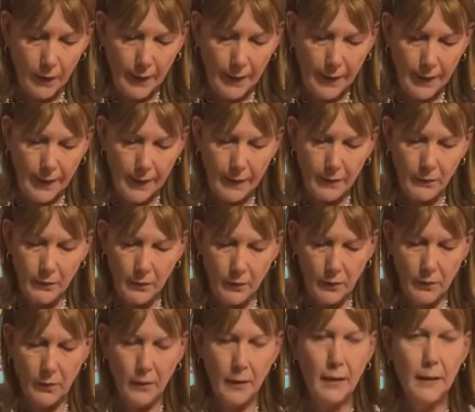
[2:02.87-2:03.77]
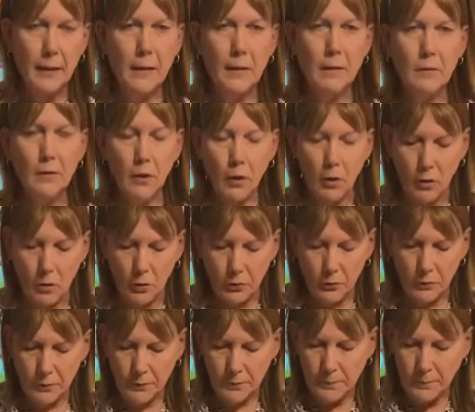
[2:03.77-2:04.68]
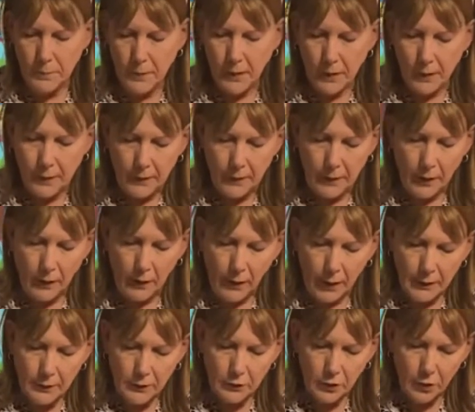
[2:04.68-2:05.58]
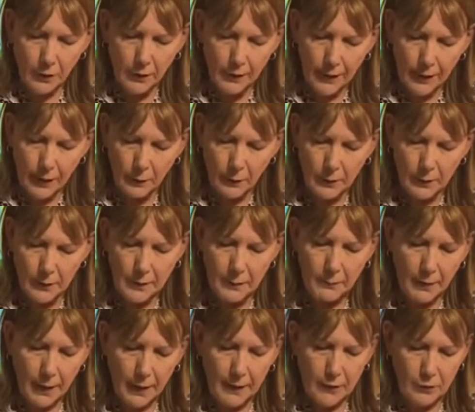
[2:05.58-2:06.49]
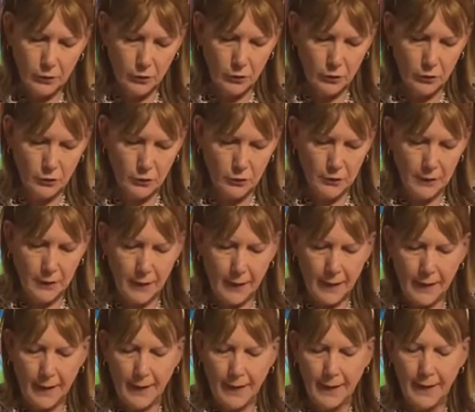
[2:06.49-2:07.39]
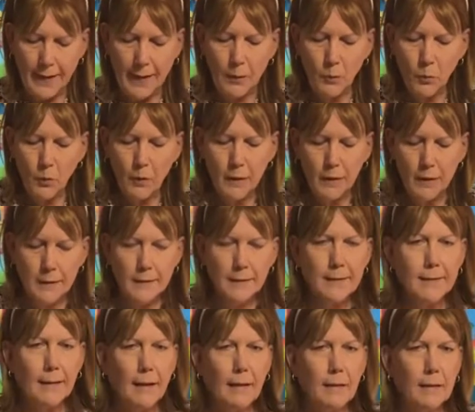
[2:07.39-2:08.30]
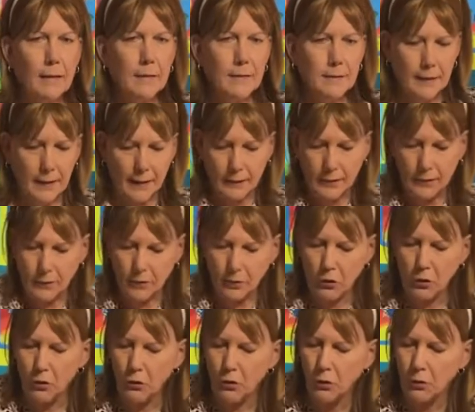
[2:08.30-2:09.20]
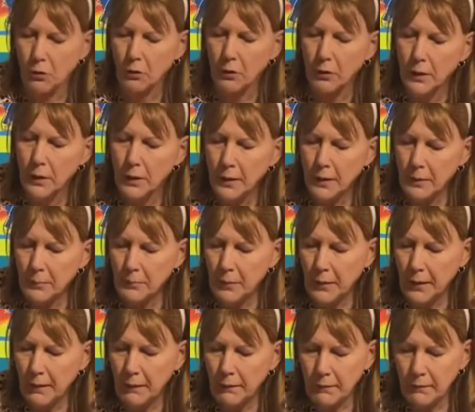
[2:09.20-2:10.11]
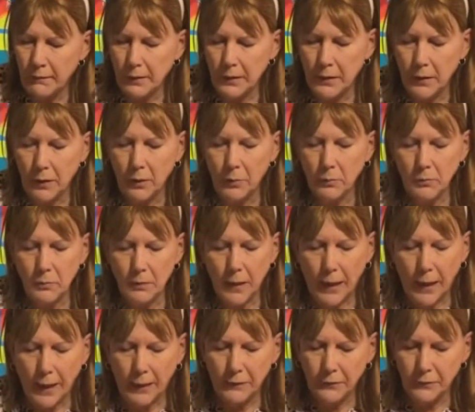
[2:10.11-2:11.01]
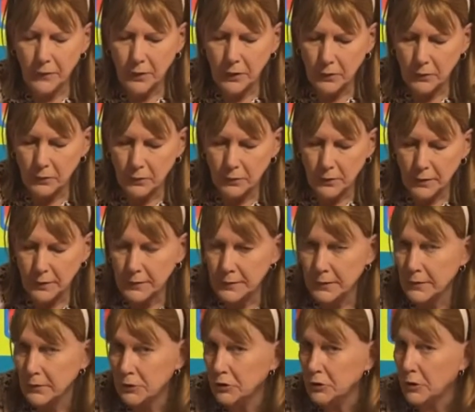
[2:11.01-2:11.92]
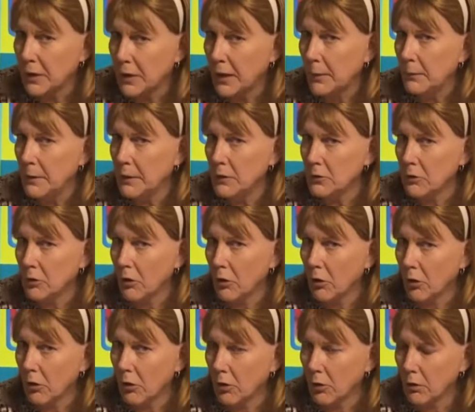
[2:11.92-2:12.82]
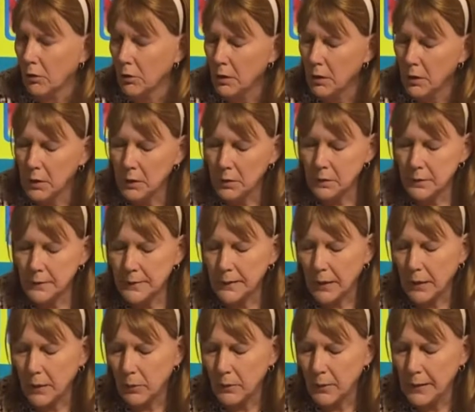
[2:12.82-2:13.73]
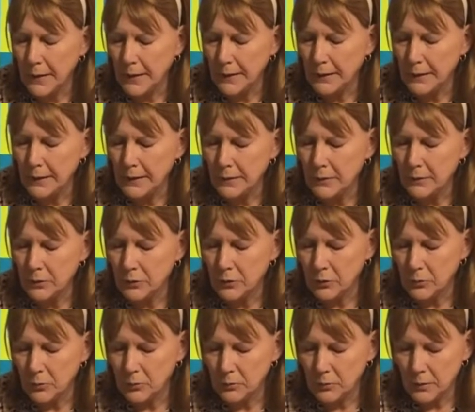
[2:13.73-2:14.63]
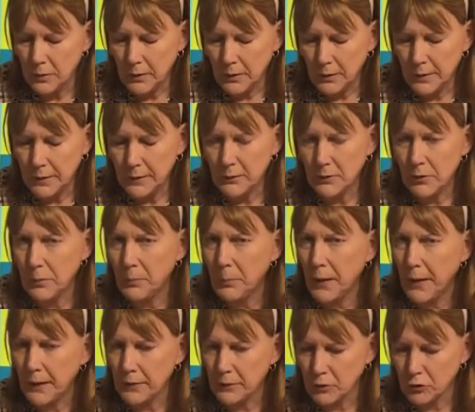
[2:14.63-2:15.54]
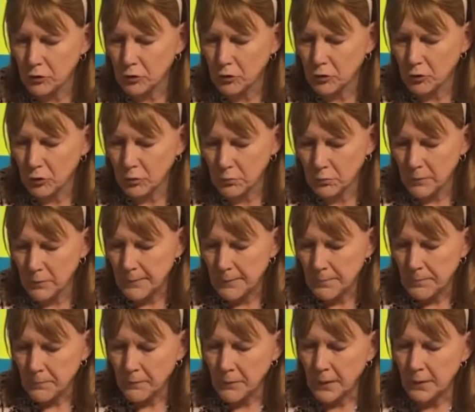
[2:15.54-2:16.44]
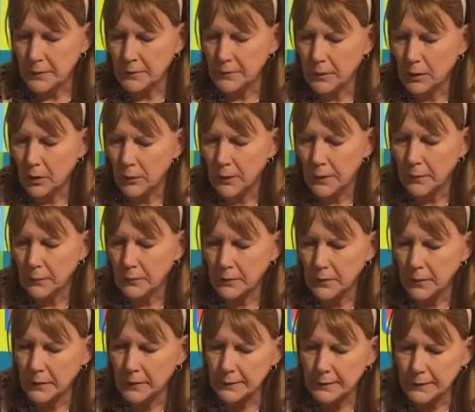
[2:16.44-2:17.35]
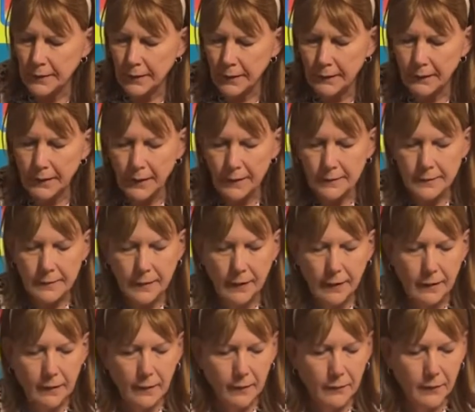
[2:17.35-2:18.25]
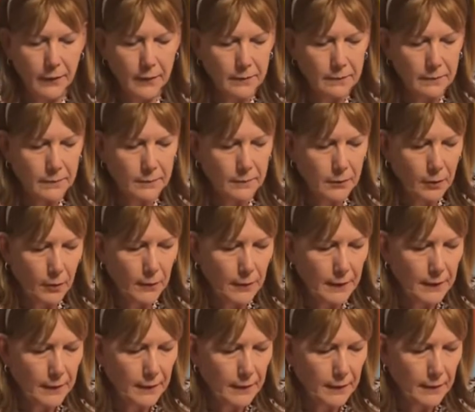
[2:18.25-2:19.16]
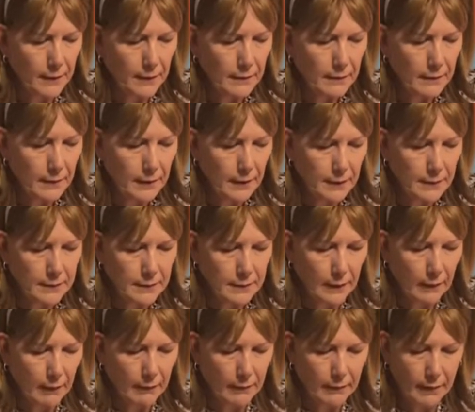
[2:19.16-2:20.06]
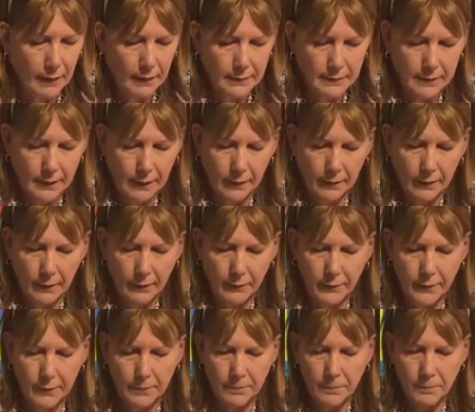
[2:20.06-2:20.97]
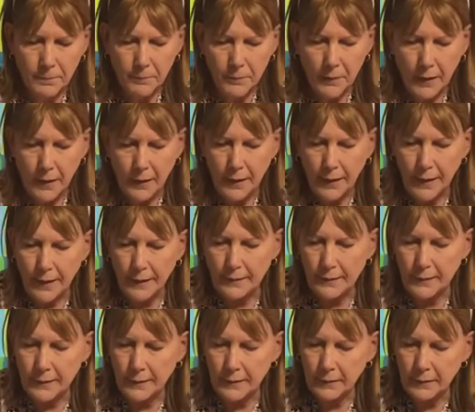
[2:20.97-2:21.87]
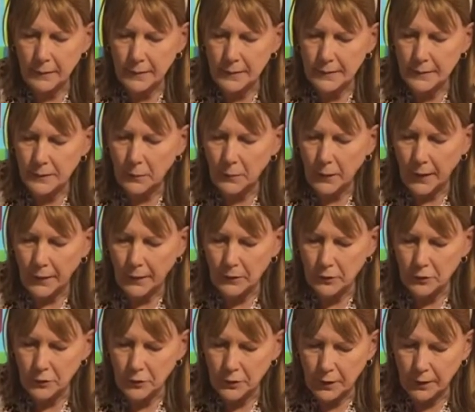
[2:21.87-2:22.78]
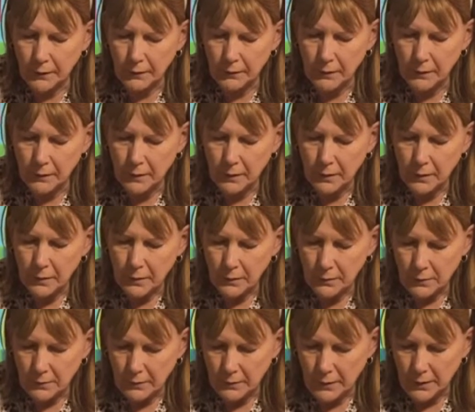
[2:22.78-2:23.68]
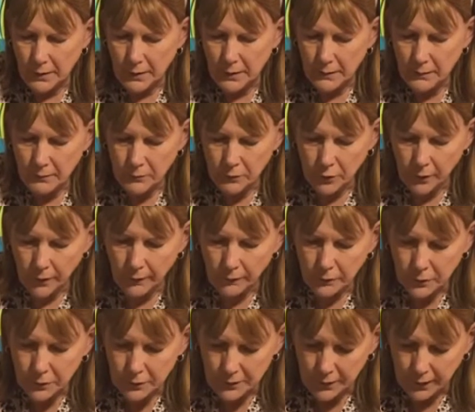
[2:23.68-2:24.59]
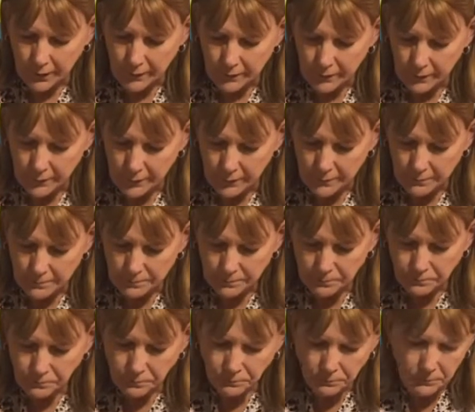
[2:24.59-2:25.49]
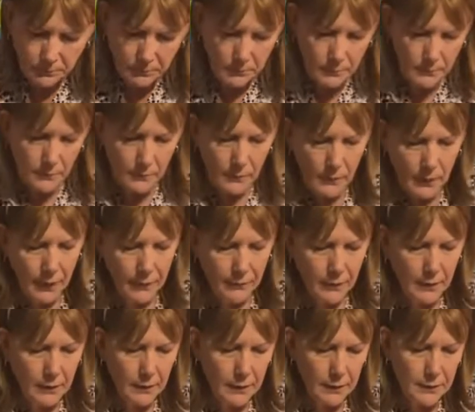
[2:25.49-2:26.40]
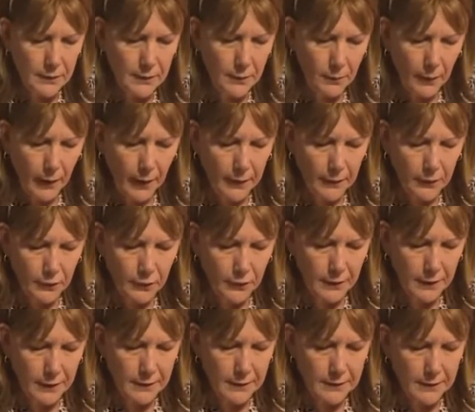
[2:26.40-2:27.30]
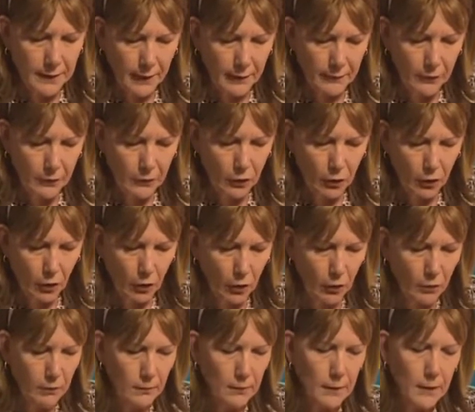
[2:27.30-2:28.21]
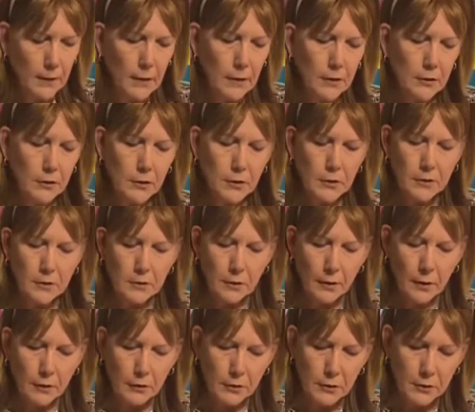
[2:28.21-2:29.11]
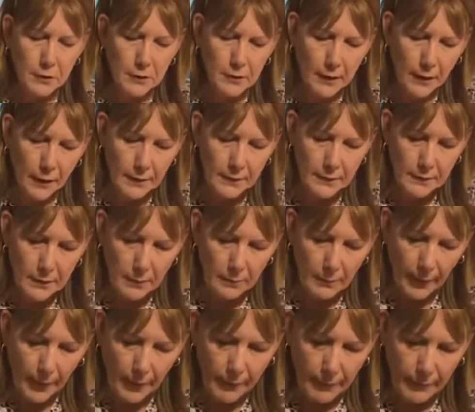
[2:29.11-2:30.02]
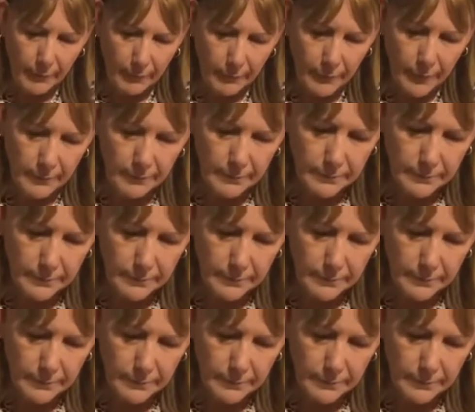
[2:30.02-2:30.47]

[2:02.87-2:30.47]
and the dolls. Now, I started out with Lee Majors, and he wanted to sign this side of the car. But, you know, I figured this is Jamie's car, so he's the passenger, and so he was going to sign that side of it. So he did. He signed that side of it. And then Lindsay Wagner signed the driver's side of it. And then Lindsay Wagner did sign the doll. She signed the back of it.